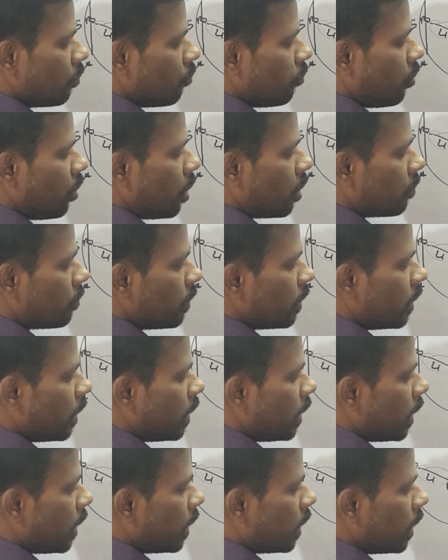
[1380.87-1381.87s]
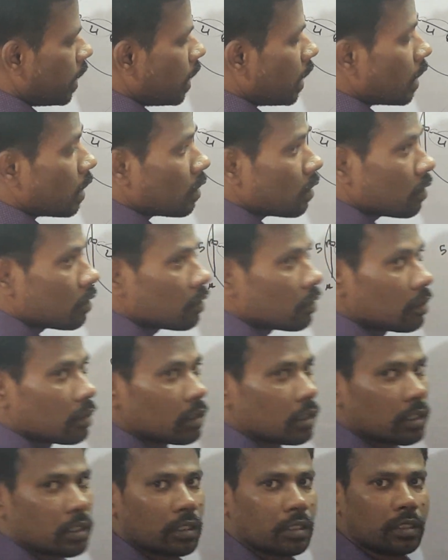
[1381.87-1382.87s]
an angle.
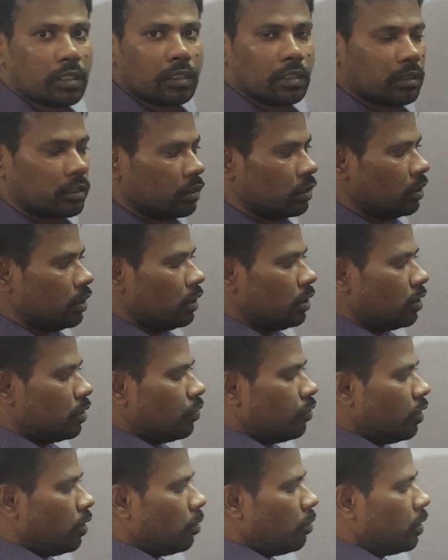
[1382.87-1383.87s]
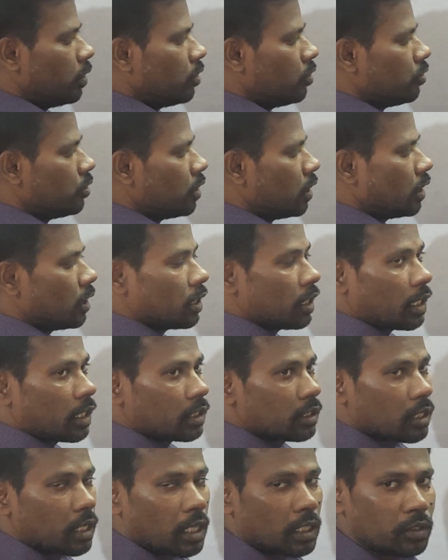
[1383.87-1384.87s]
Just we will be using in the
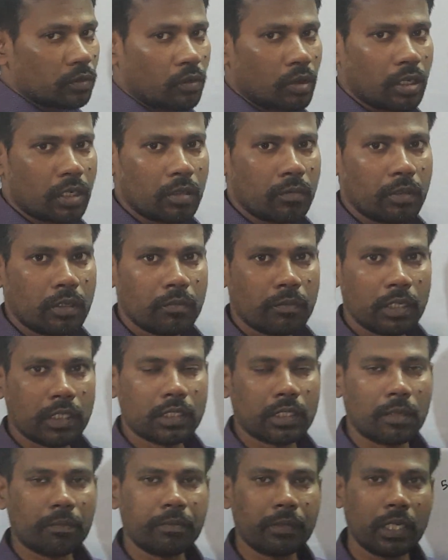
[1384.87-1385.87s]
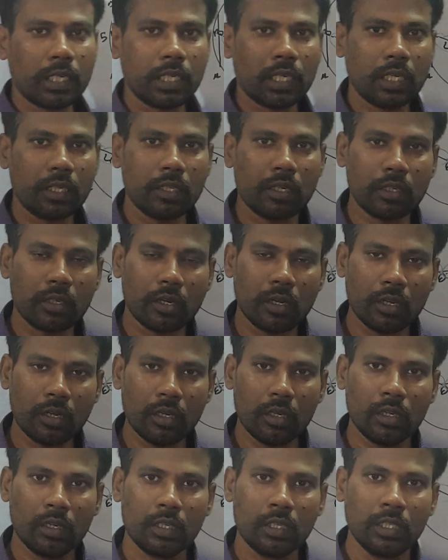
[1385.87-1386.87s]
next class what do you mean by subtend and that
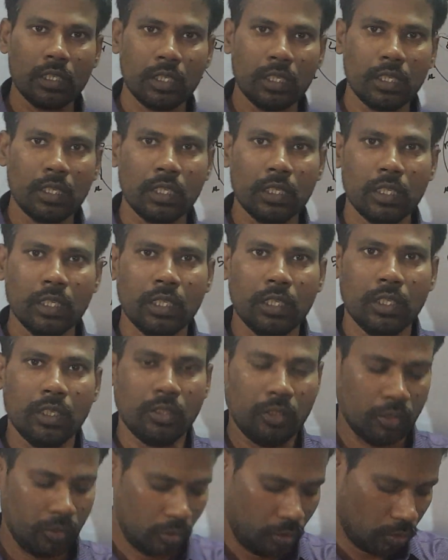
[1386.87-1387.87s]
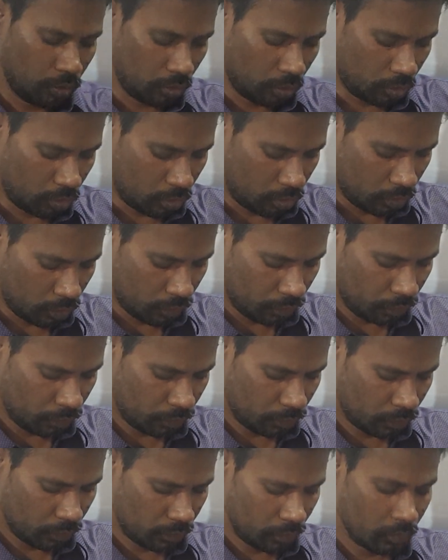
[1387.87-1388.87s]
all. So
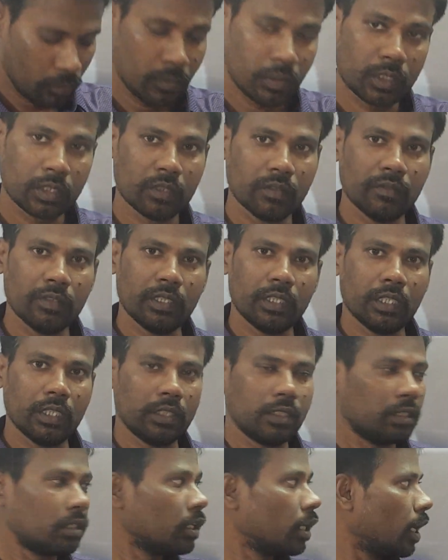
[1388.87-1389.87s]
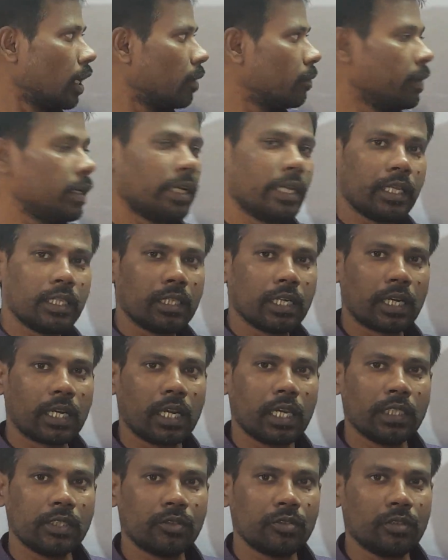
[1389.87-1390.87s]
with this I am ending the
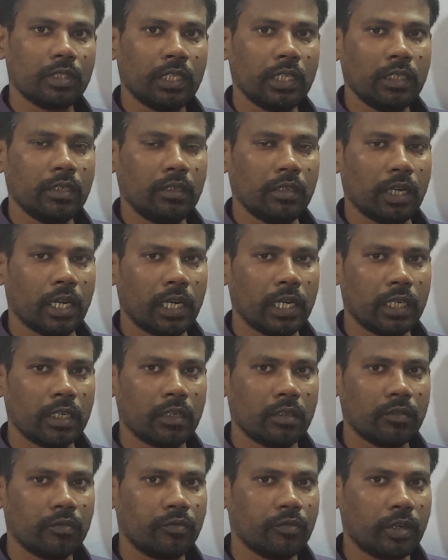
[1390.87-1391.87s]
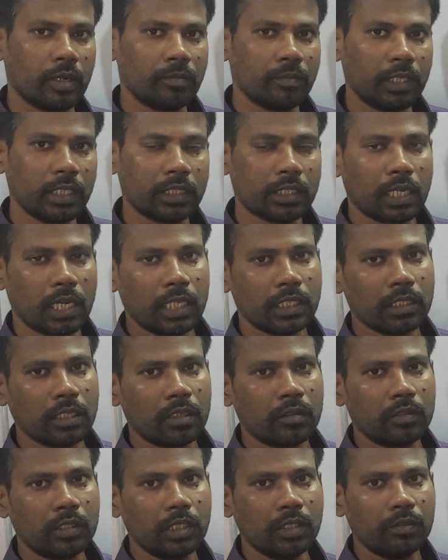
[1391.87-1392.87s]
class today, and from next class
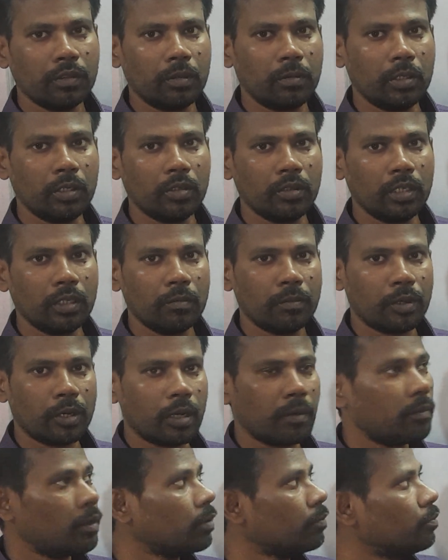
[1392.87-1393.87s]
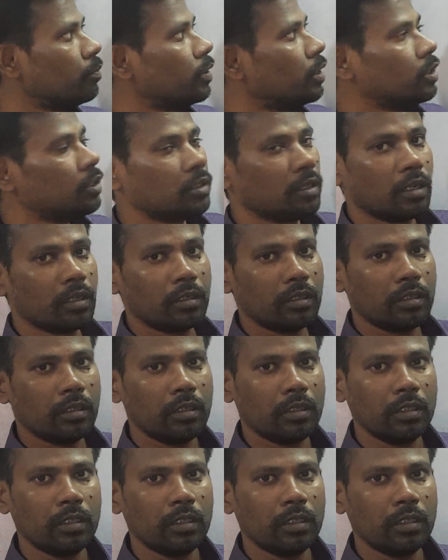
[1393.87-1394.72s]
onwards we will be doing problem based on